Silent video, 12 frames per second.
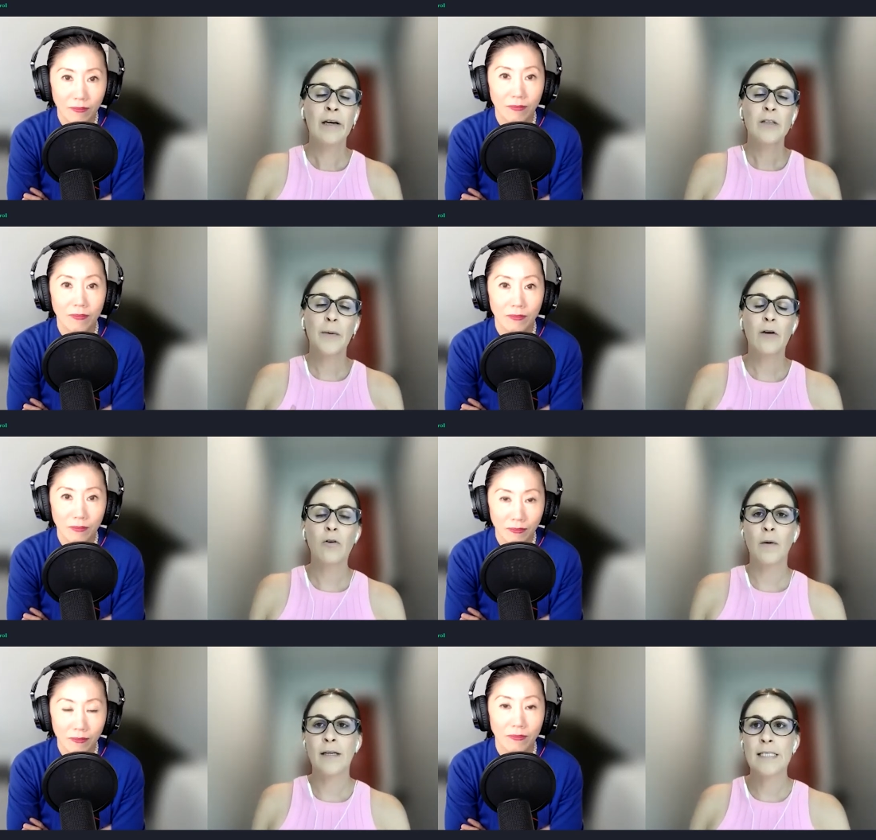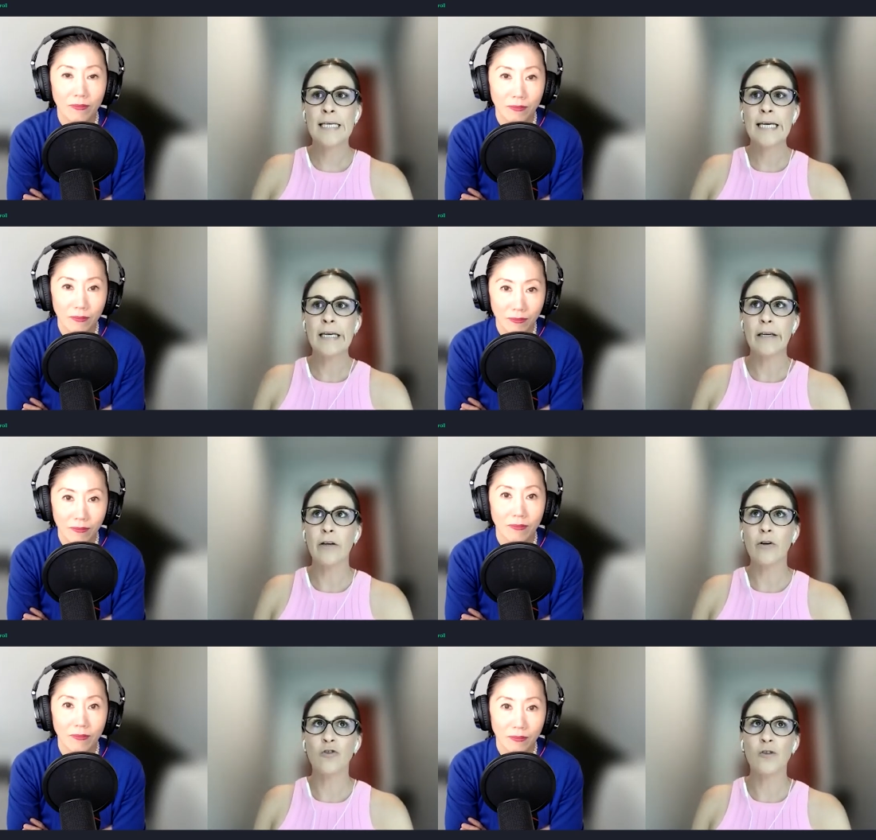Speaker 1: So we can always
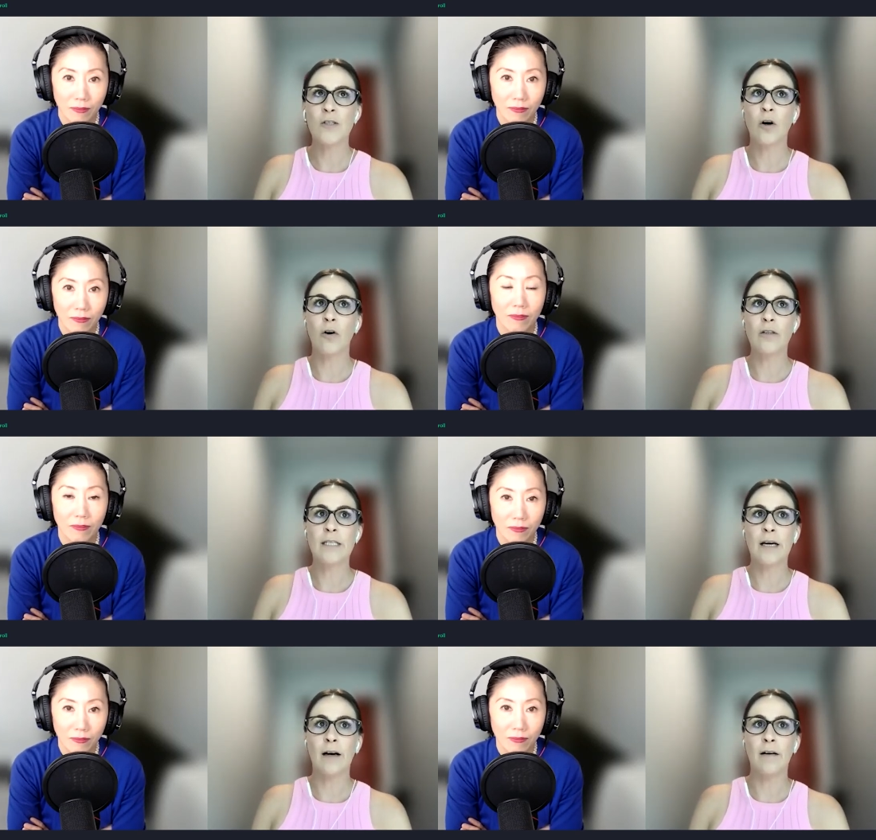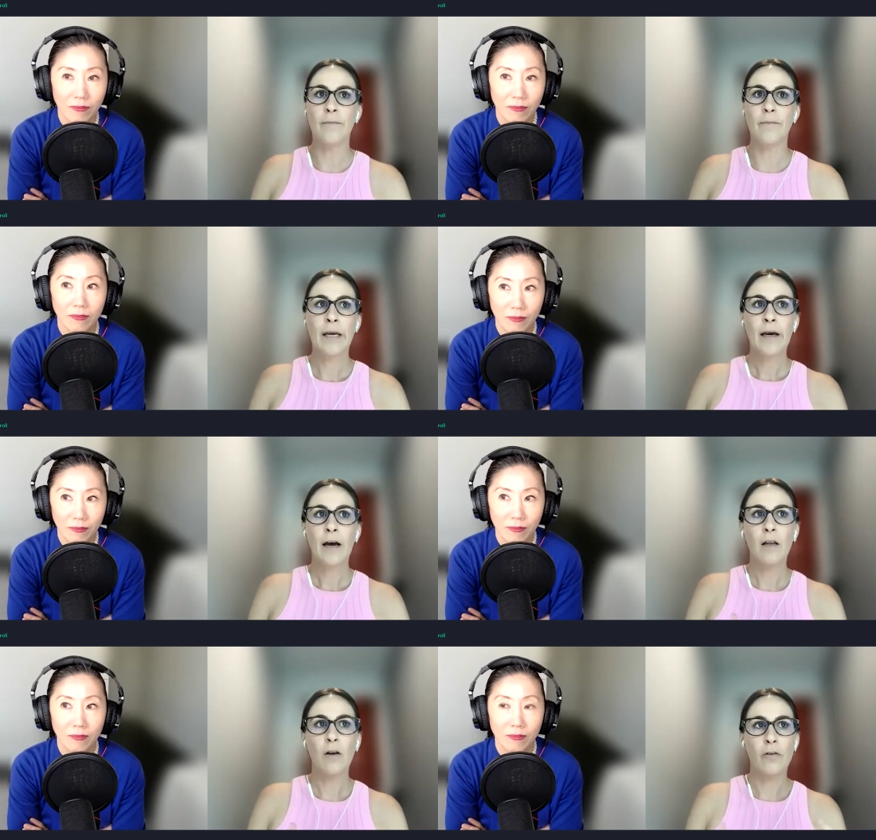see who's got um,
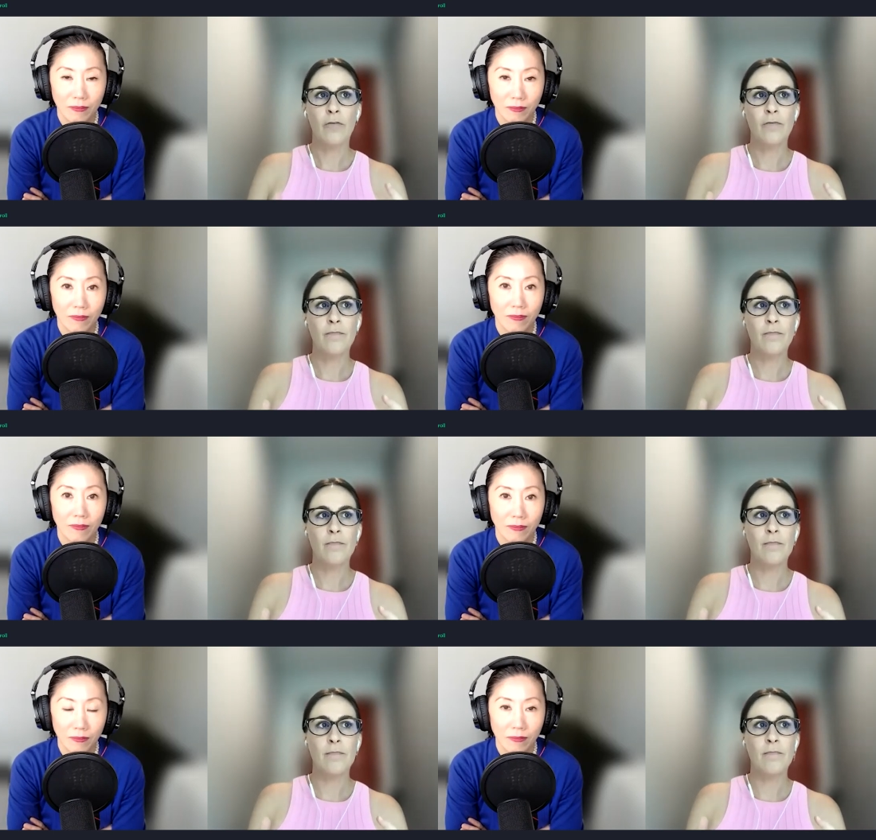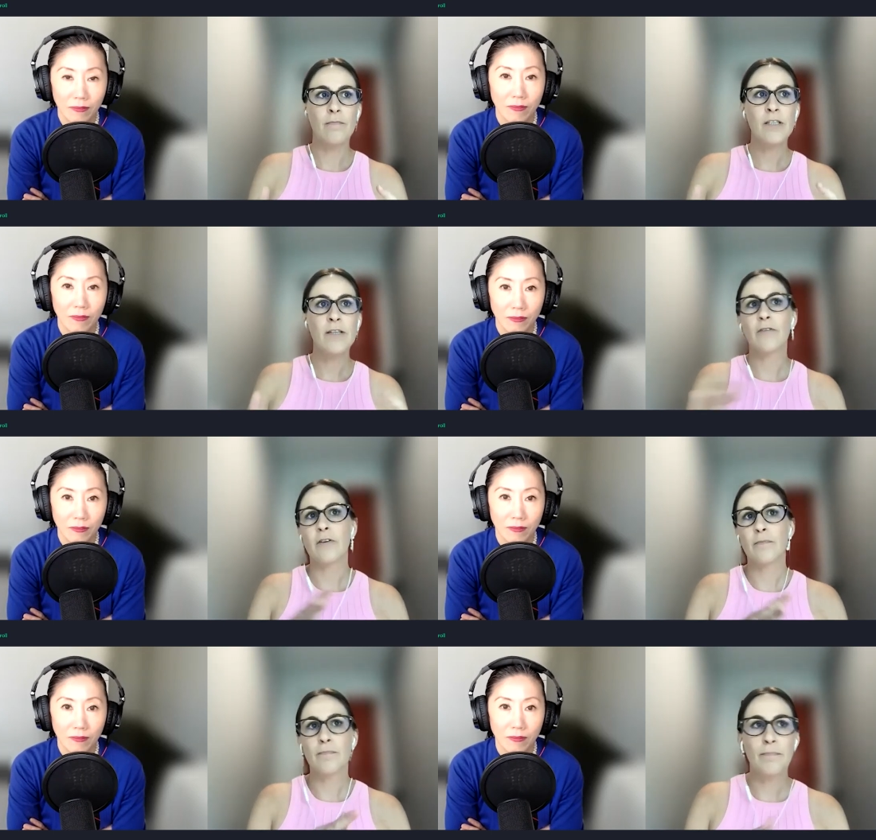a lot of
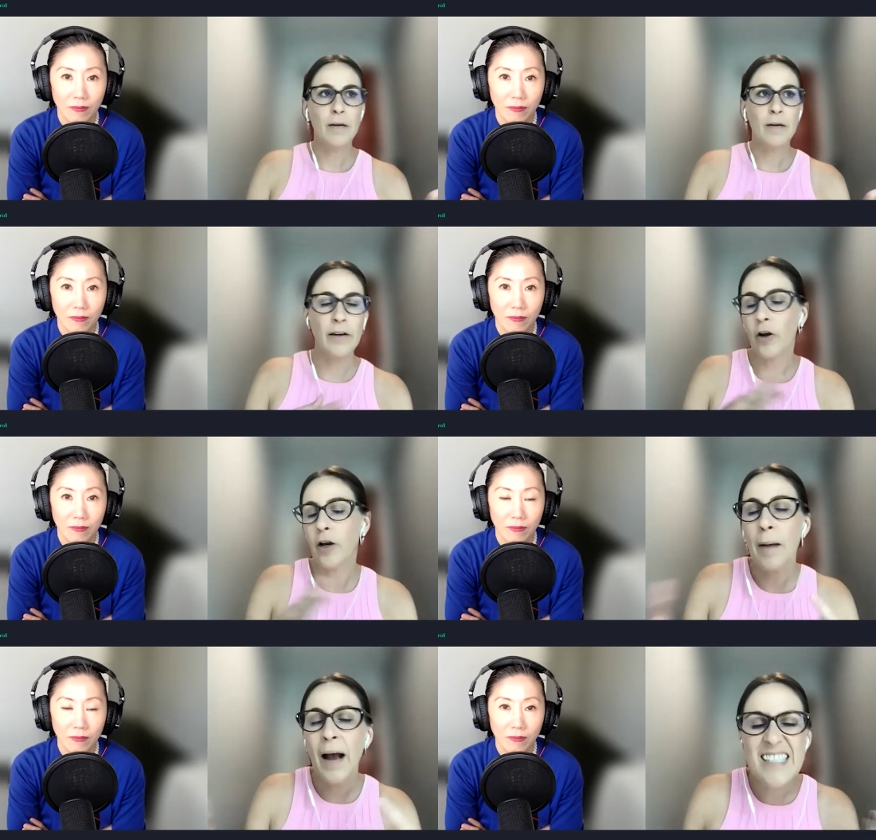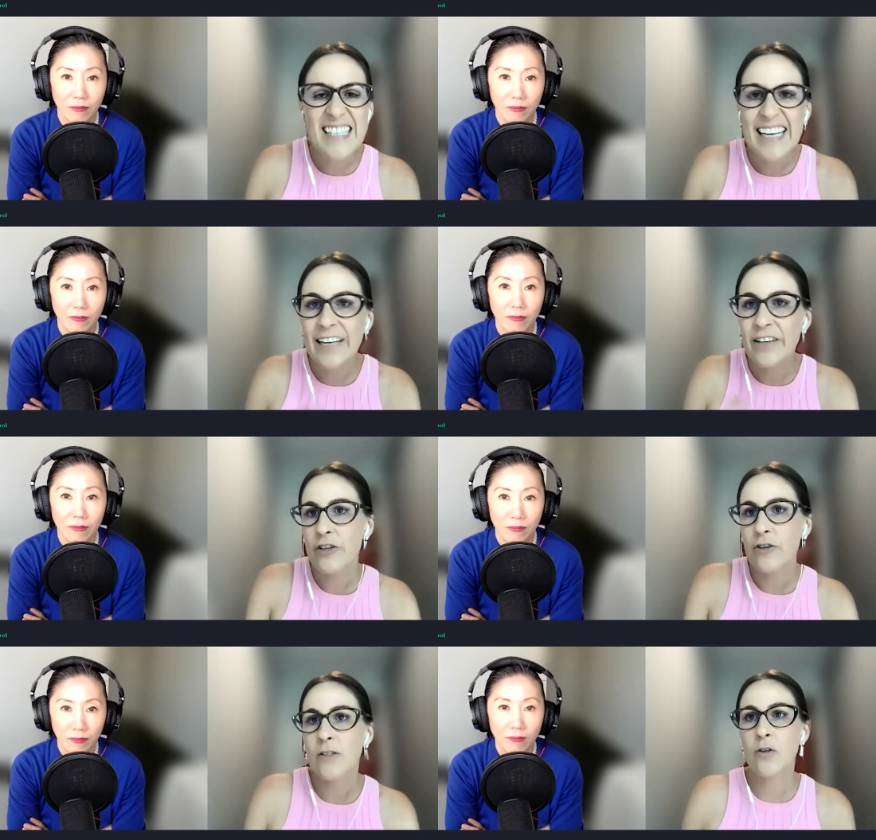different, you know, capacity
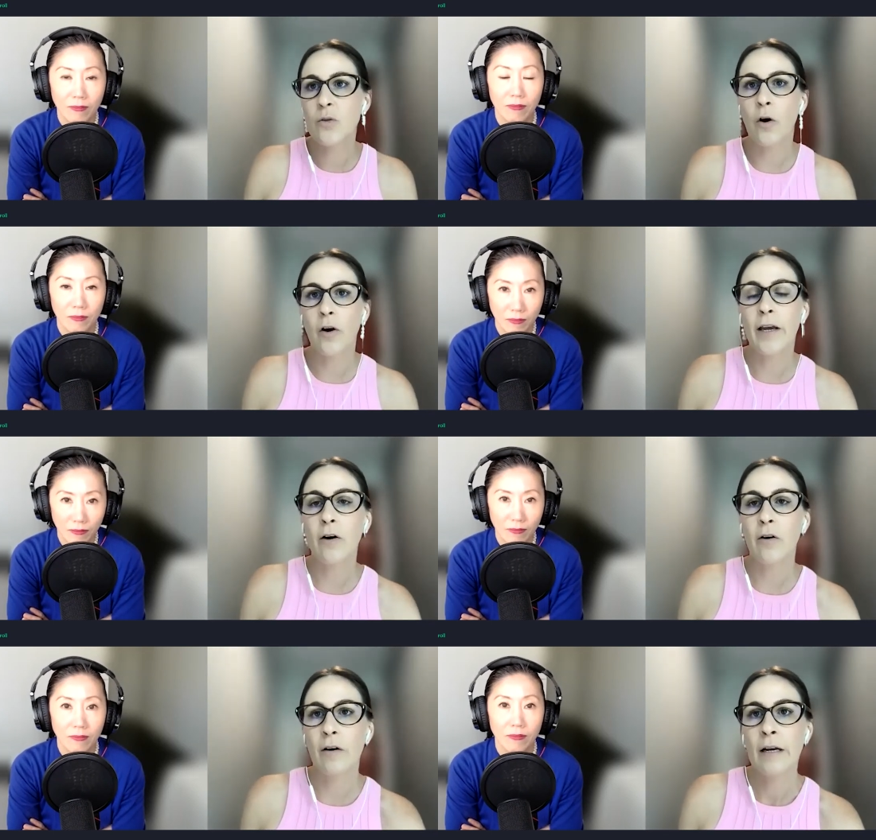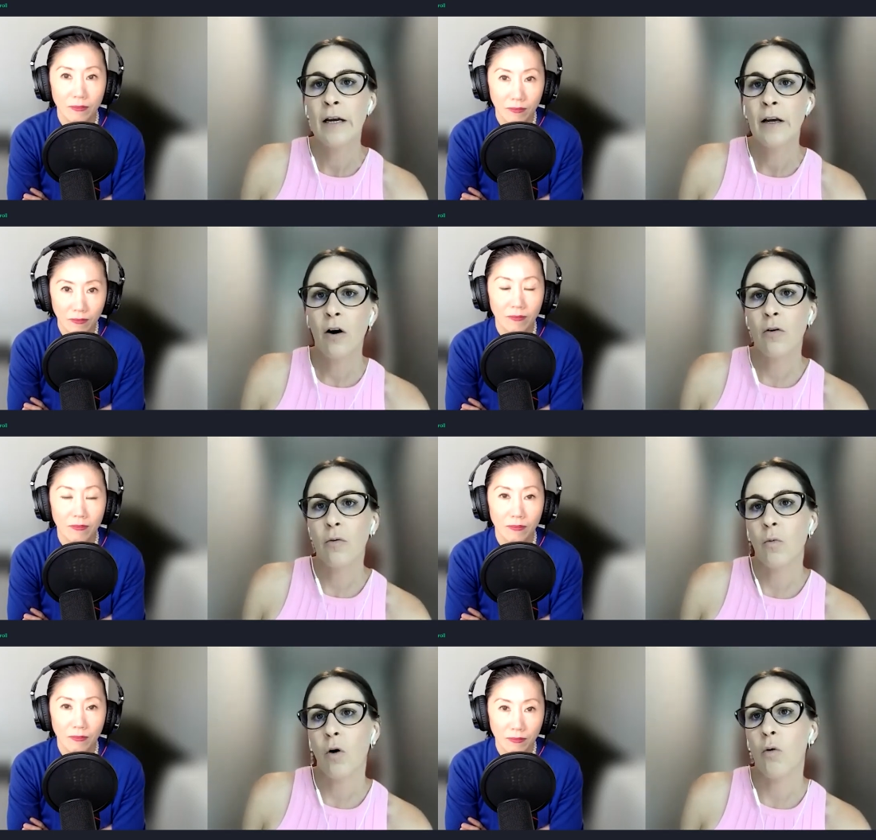issues, who's working on,
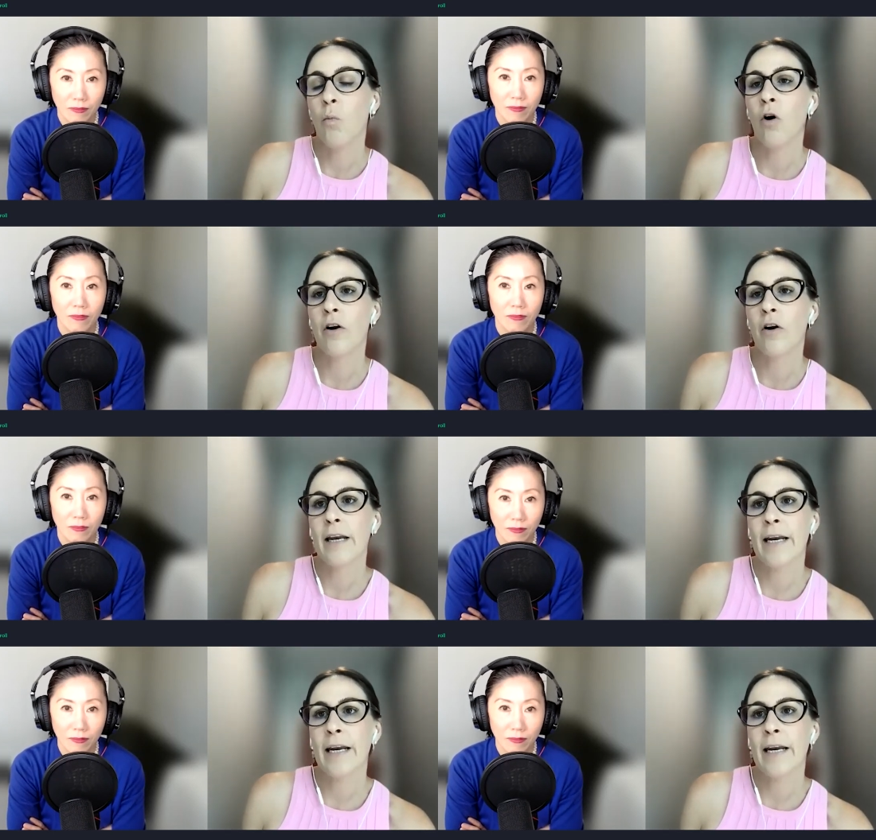on, on what at